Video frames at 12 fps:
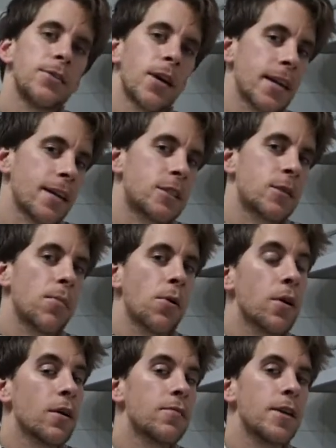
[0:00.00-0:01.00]
try and get some
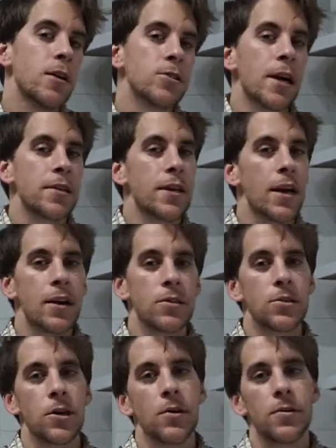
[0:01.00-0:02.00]
more videos out there.
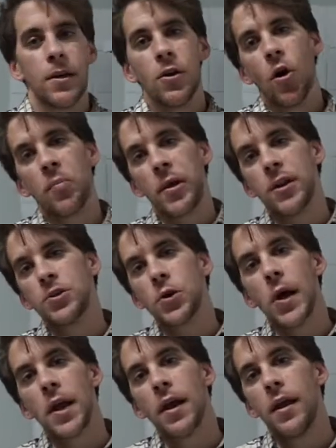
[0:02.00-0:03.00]
So hope you
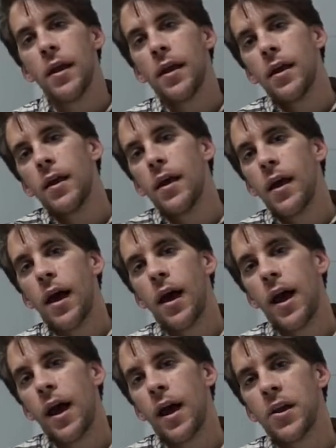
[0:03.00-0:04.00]
enjoyed it,
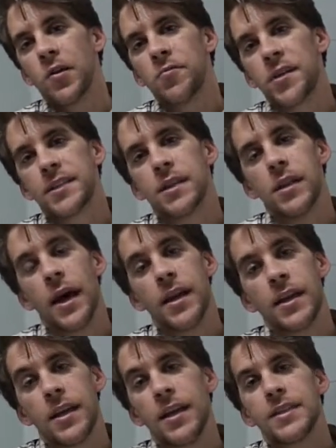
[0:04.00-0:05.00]
and don't forget to
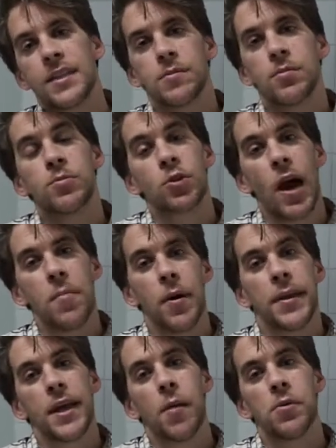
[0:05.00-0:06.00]
like and hit the subscribe
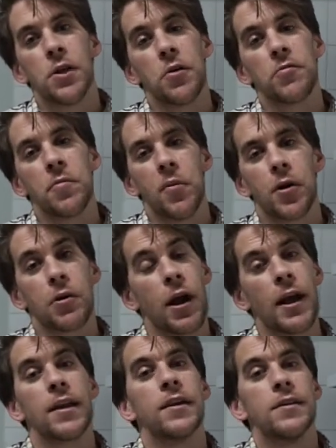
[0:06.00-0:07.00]
button down below for more
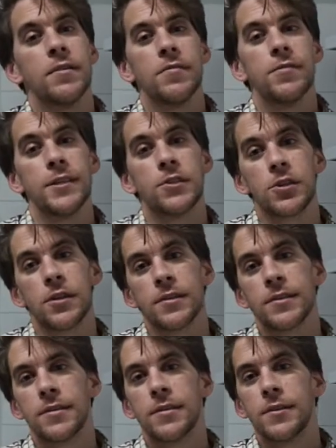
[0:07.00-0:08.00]
great
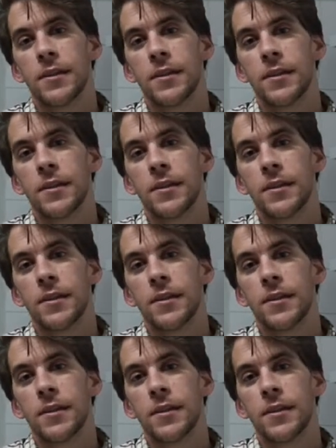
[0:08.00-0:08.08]
vidsters.